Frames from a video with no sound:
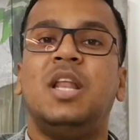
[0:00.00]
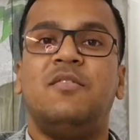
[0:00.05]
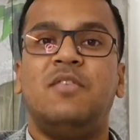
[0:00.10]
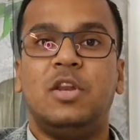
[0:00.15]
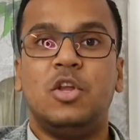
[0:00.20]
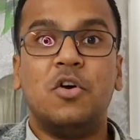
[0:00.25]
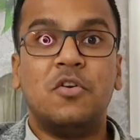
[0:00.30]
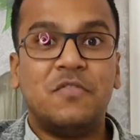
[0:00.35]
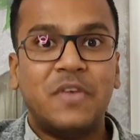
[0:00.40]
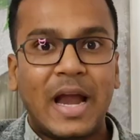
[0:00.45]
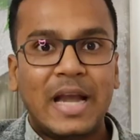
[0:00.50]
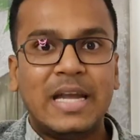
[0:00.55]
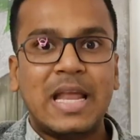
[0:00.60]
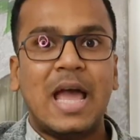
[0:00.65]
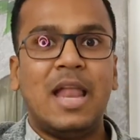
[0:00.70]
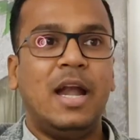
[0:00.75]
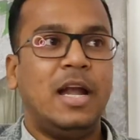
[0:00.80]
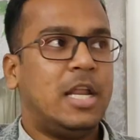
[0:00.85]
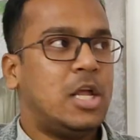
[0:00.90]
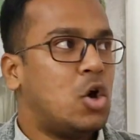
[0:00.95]
level, your
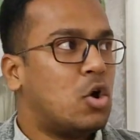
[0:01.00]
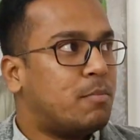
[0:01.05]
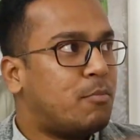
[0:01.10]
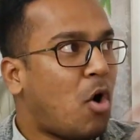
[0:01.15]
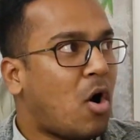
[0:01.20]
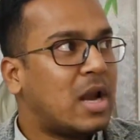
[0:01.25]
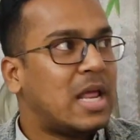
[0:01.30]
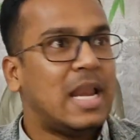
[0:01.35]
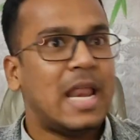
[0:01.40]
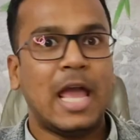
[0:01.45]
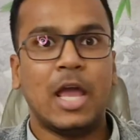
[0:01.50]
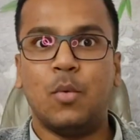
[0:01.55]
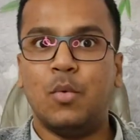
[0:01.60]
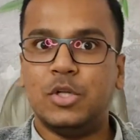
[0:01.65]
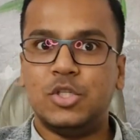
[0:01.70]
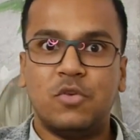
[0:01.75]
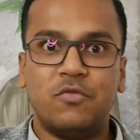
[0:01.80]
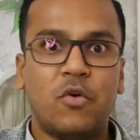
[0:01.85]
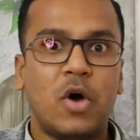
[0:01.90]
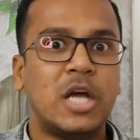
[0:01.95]
vitality, your body
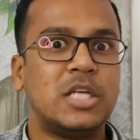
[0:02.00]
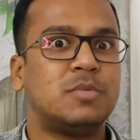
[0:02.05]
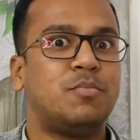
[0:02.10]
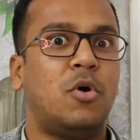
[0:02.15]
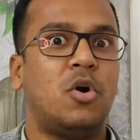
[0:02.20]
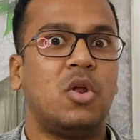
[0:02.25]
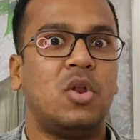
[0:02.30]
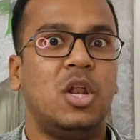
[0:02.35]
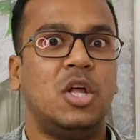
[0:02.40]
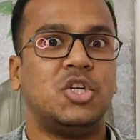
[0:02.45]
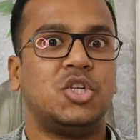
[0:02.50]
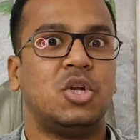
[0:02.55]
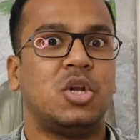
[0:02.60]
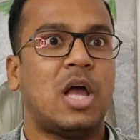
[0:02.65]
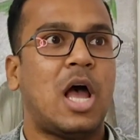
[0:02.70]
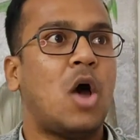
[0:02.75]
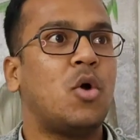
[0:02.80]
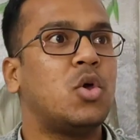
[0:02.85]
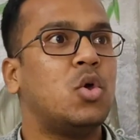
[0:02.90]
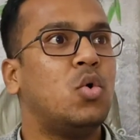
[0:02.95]
language, your voice modulation,
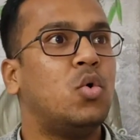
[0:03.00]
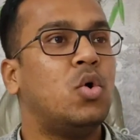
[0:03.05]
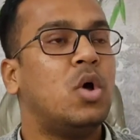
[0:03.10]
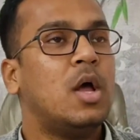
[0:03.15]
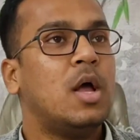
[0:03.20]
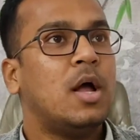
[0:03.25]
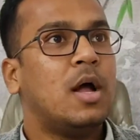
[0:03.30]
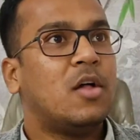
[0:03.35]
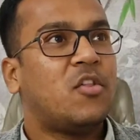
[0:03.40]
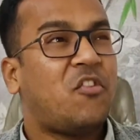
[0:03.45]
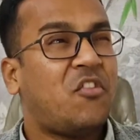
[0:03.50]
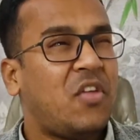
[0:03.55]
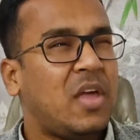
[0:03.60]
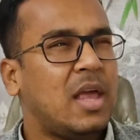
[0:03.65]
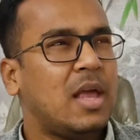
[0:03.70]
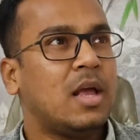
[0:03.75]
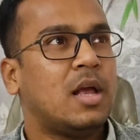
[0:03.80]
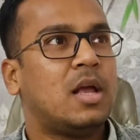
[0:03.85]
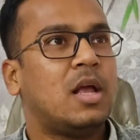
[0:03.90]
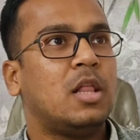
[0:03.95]
how you
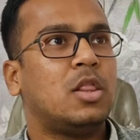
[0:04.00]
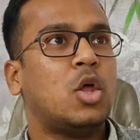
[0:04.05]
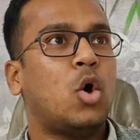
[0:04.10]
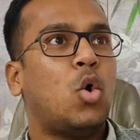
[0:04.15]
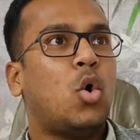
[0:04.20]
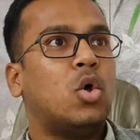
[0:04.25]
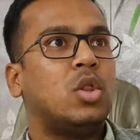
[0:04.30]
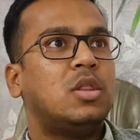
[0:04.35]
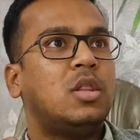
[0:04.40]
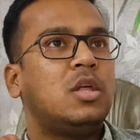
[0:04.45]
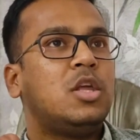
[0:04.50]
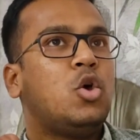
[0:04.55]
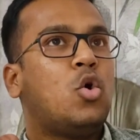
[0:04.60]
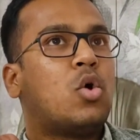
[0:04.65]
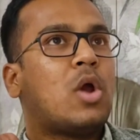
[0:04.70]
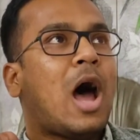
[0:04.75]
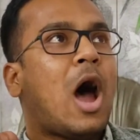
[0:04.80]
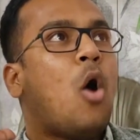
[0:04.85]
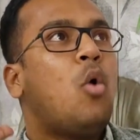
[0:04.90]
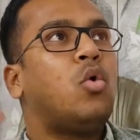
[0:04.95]
think, though,
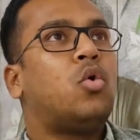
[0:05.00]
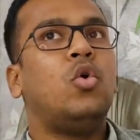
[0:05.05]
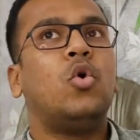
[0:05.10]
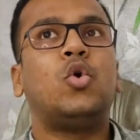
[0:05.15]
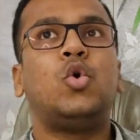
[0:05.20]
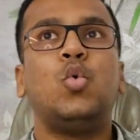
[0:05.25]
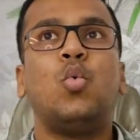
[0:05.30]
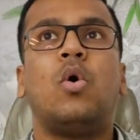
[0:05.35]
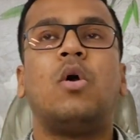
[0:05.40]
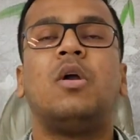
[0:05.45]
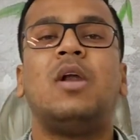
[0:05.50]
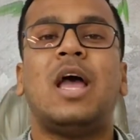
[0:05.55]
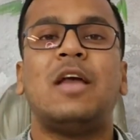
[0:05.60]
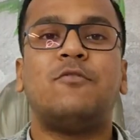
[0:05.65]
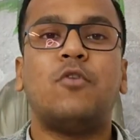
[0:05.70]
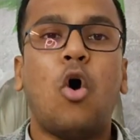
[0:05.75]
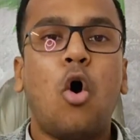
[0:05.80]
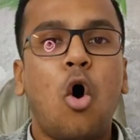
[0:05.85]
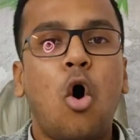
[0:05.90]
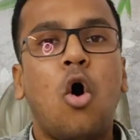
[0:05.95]
your outlook toward
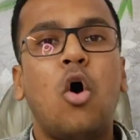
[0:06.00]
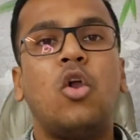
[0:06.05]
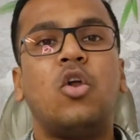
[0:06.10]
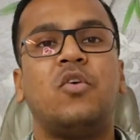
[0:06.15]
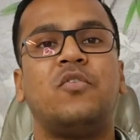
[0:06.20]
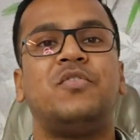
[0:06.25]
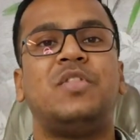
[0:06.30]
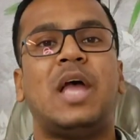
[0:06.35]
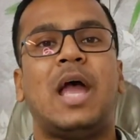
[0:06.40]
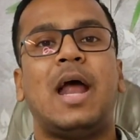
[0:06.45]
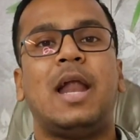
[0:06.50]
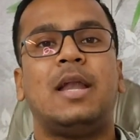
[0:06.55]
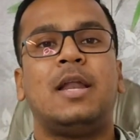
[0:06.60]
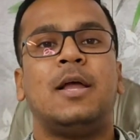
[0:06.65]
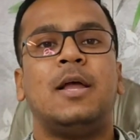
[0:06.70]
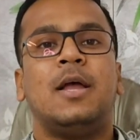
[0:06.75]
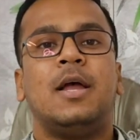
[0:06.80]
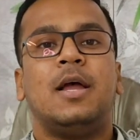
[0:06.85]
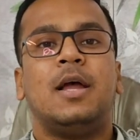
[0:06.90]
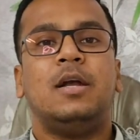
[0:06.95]
life, all of
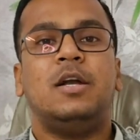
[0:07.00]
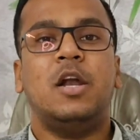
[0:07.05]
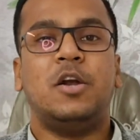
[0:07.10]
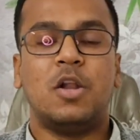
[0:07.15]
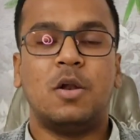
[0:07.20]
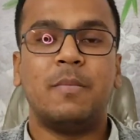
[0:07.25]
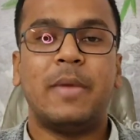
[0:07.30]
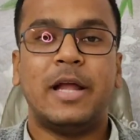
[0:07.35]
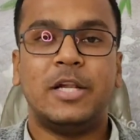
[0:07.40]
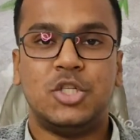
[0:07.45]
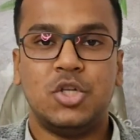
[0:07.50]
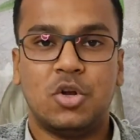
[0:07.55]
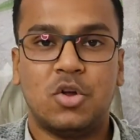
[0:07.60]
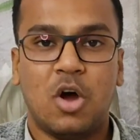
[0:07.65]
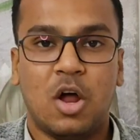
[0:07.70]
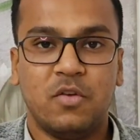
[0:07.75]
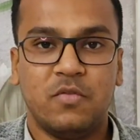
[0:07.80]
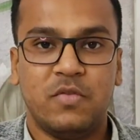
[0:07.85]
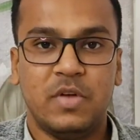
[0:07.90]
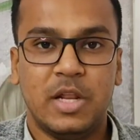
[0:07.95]
that determines your
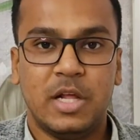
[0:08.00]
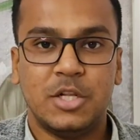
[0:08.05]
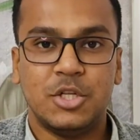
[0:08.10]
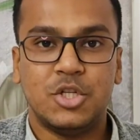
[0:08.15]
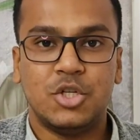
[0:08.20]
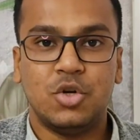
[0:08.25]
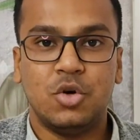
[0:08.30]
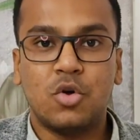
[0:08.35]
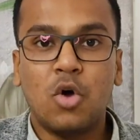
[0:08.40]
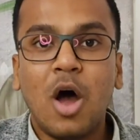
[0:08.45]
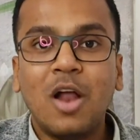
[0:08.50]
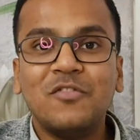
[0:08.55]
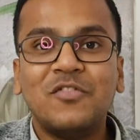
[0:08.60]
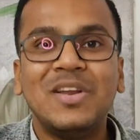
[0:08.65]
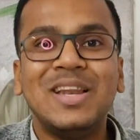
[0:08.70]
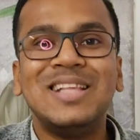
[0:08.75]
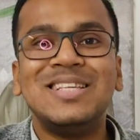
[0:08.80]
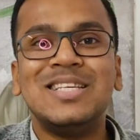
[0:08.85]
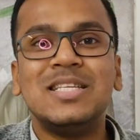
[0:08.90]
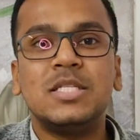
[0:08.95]
confidence. So
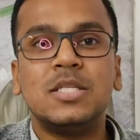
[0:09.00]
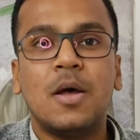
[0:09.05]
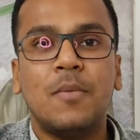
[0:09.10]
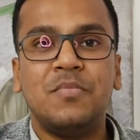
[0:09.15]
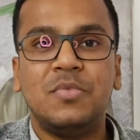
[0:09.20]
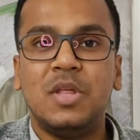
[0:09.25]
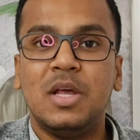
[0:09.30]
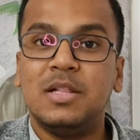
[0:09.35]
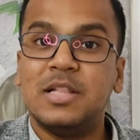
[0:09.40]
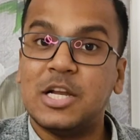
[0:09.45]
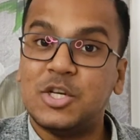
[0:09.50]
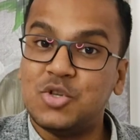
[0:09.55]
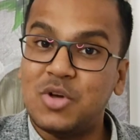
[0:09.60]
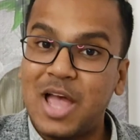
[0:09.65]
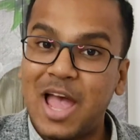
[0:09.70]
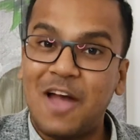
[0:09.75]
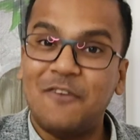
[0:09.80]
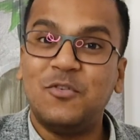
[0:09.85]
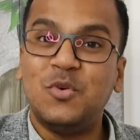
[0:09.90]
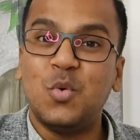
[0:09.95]
confidence is something that you
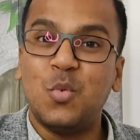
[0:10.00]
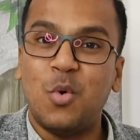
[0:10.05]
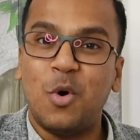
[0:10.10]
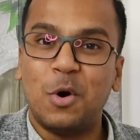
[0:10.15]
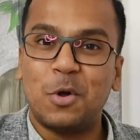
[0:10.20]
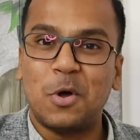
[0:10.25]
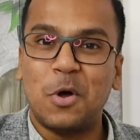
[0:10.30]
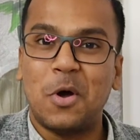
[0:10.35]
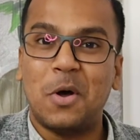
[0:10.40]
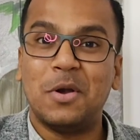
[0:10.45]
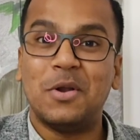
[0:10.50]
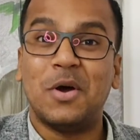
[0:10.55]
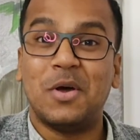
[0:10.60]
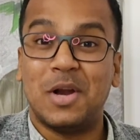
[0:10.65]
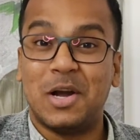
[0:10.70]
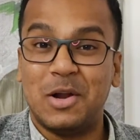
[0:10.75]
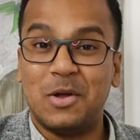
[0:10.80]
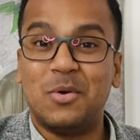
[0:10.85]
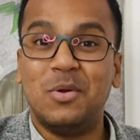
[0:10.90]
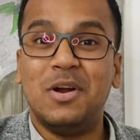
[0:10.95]
have to work on
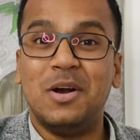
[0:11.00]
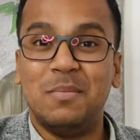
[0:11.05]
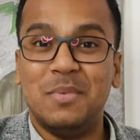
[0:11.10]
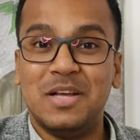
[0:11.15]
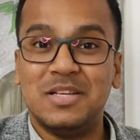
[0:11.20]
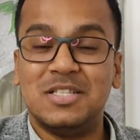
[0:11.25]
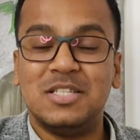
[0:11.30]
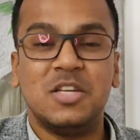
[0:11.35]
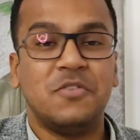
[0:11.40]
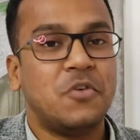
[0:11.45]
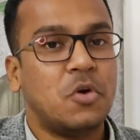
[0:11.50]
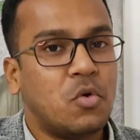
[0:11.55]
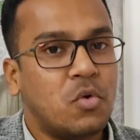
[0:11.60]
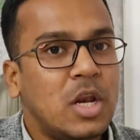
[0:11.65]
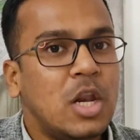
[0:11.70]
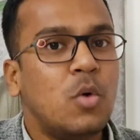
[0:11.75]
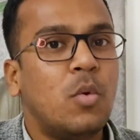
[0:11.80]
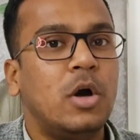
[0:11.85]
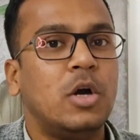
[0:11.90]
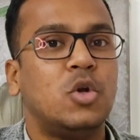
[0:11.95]
a regular basis if you
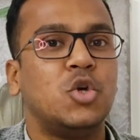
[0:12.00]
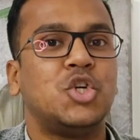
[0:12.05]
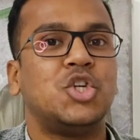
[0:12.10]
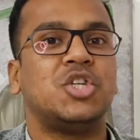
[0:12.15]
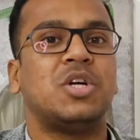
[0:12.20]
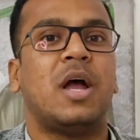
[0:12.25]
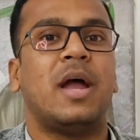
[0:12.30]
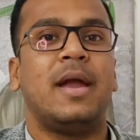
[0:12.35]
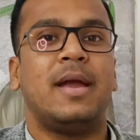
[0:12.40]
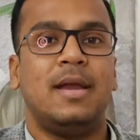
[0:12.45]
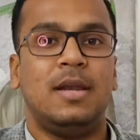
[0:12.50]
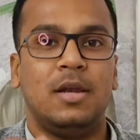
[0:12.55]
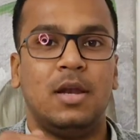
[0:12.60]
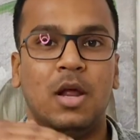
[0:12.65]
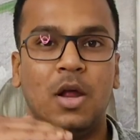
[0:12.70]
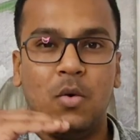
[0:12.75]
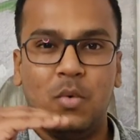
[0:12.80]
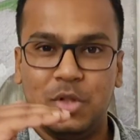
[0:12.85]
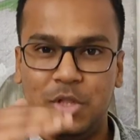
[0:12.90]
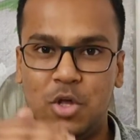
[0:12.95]
really want to
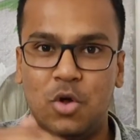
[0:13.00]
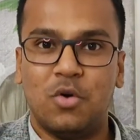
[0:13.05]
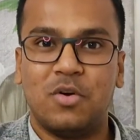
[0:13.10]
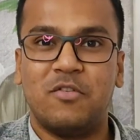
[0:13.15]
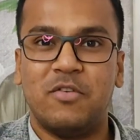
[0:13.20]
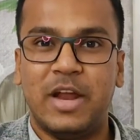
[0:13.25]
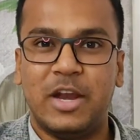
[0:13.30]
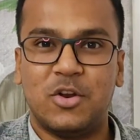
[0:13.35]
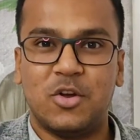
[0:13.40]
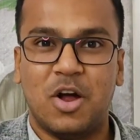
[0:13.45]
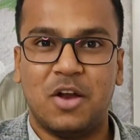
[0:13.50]
shine with your great